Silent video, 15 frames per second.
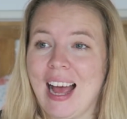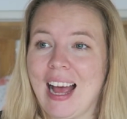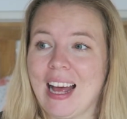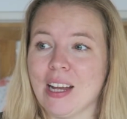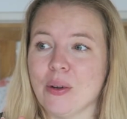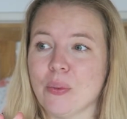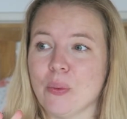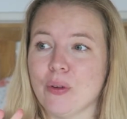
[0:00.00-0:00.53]

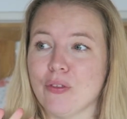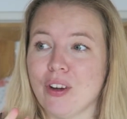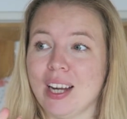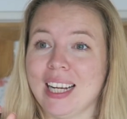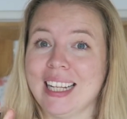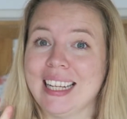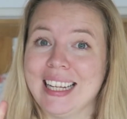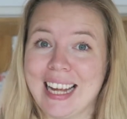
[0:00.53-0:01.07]
and we're
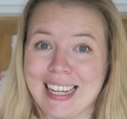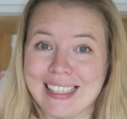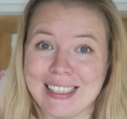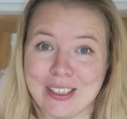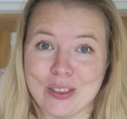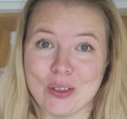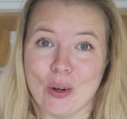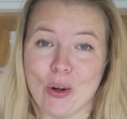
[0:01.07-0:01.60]
finally
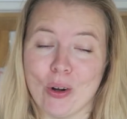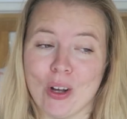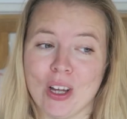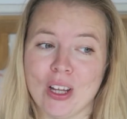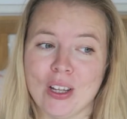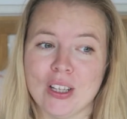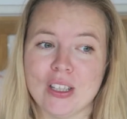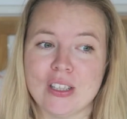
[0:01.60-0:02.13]
getting a dog.
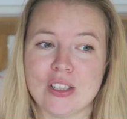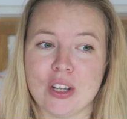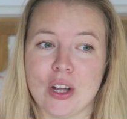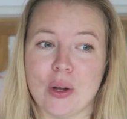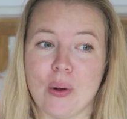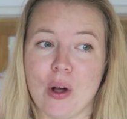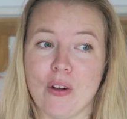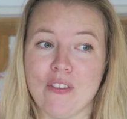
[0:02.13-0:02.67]

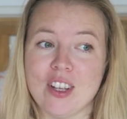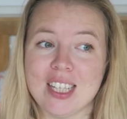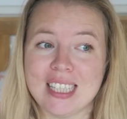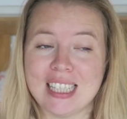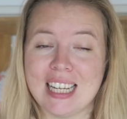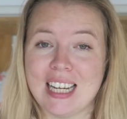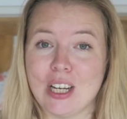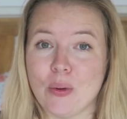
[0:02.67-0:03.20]
So
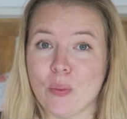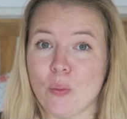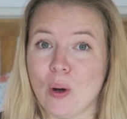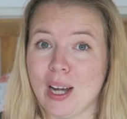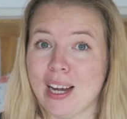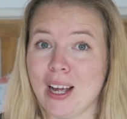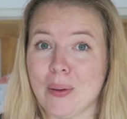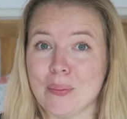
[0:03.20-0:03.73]
obviously
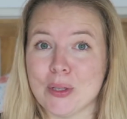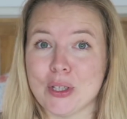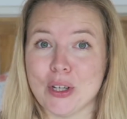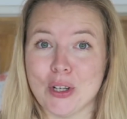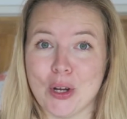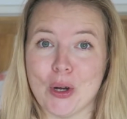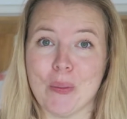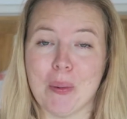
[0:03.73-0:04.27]
when it comes to
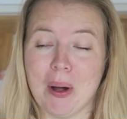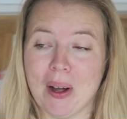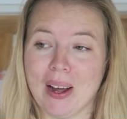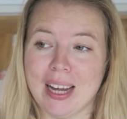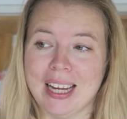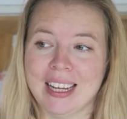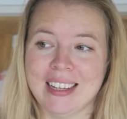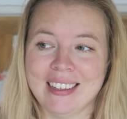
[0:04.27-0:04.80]
no
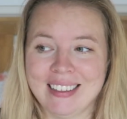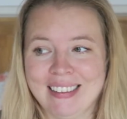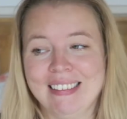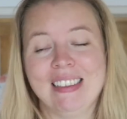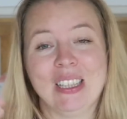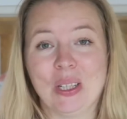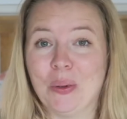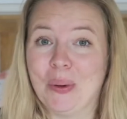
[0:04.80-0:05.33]
buy,
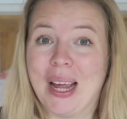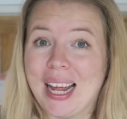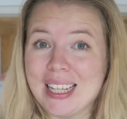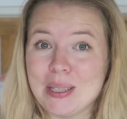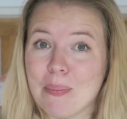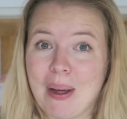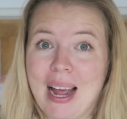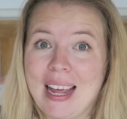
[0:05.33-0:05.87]
we had
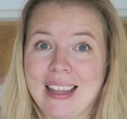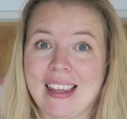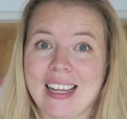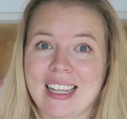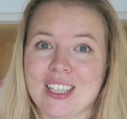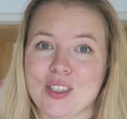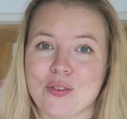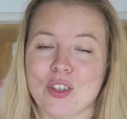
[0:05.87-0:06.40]
to buy
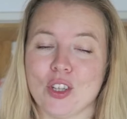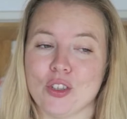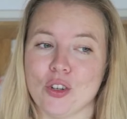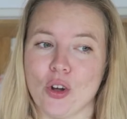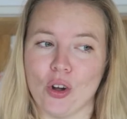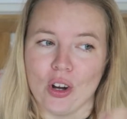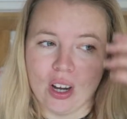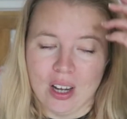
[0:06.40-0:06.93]
things for the
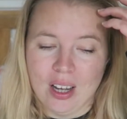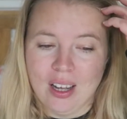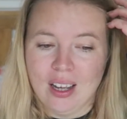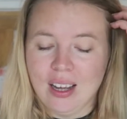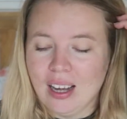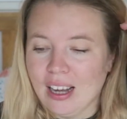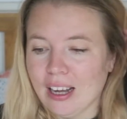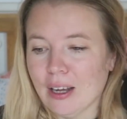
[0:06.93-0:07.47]
dog.
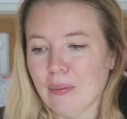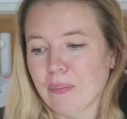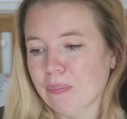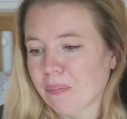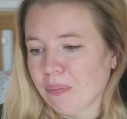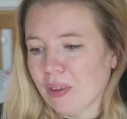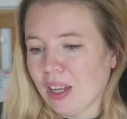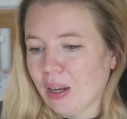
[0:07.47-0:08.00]

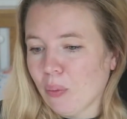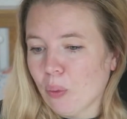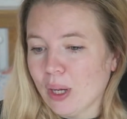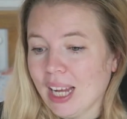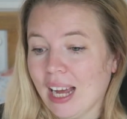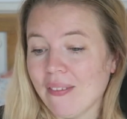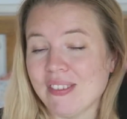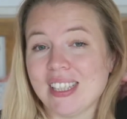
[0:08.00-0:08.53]

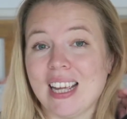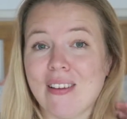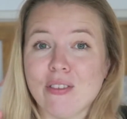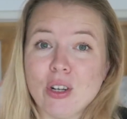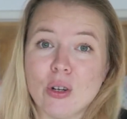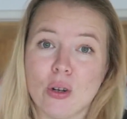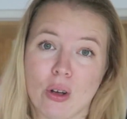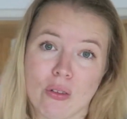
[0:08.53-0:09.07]
We have saved
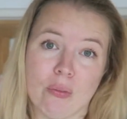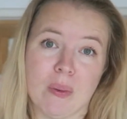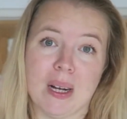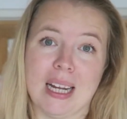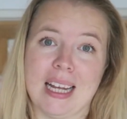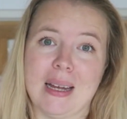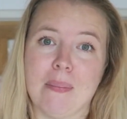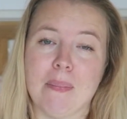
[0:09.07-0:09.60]
a lot of
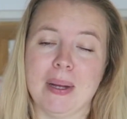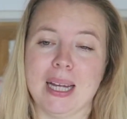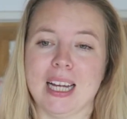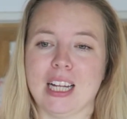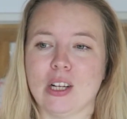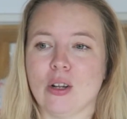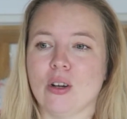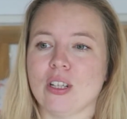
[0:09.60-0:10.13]
money being
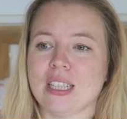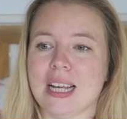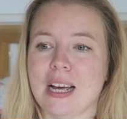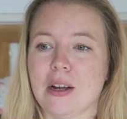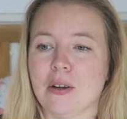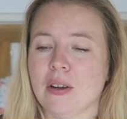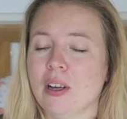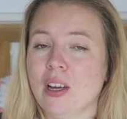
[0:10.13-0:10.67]
in
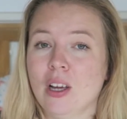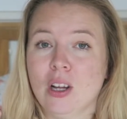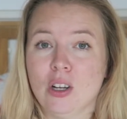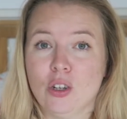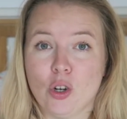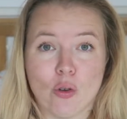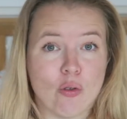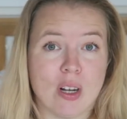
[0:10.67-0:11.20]
lockdown,
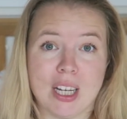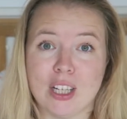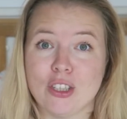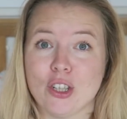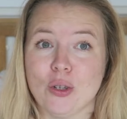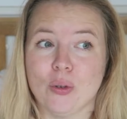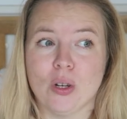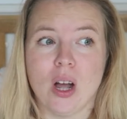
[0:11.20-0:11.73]
not running
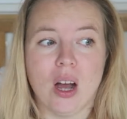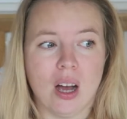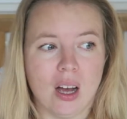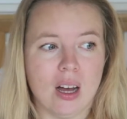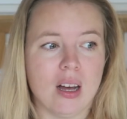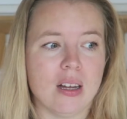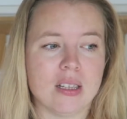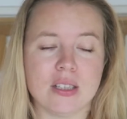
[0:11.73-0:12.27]
2
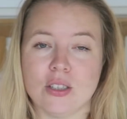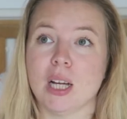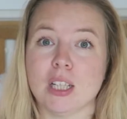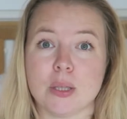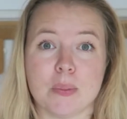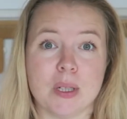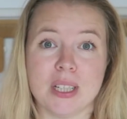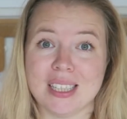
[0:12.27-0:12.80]
cars. My
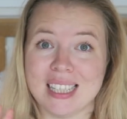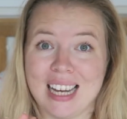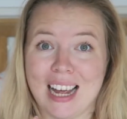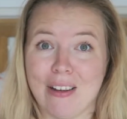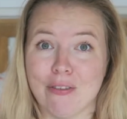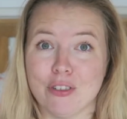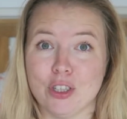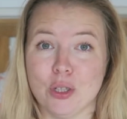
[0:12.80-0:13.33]
husband doesn't
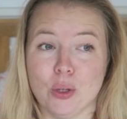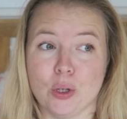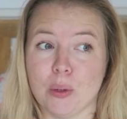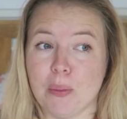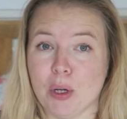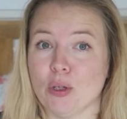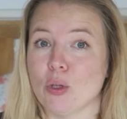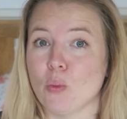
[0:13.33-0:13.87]
have to
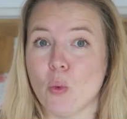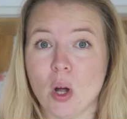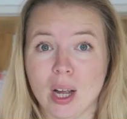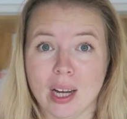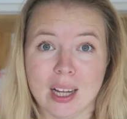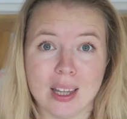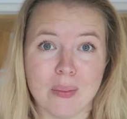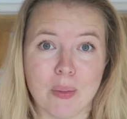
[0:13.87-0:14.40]
commute to
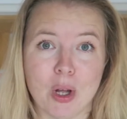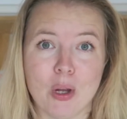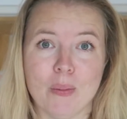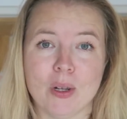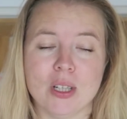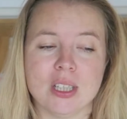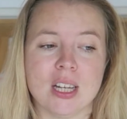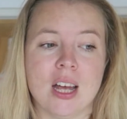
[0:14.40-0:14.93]
work at the
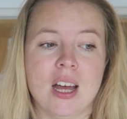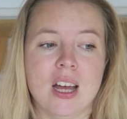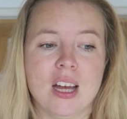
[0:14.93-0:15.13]
moment,